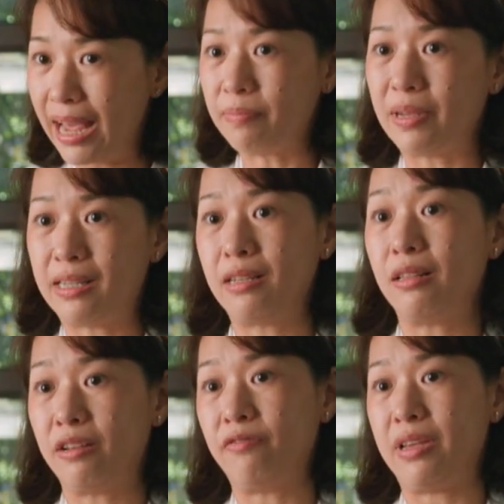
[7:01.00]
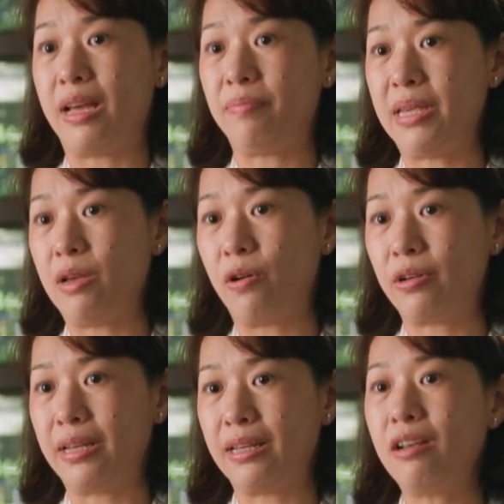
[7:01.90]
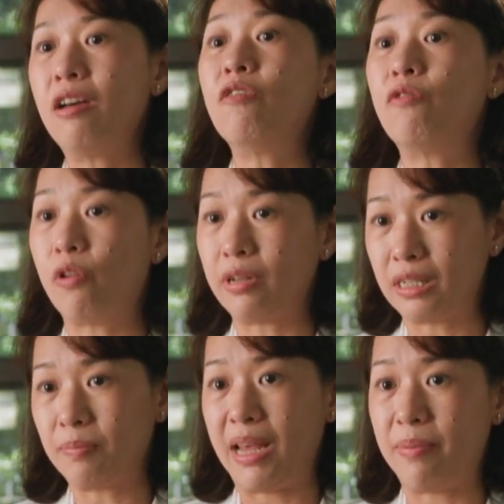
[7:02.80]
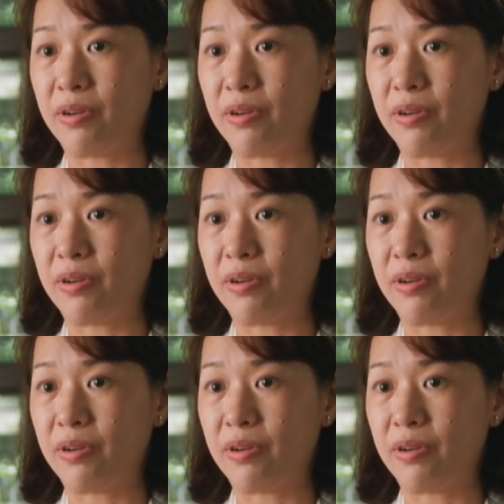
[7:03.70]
that particular VIP orchid for display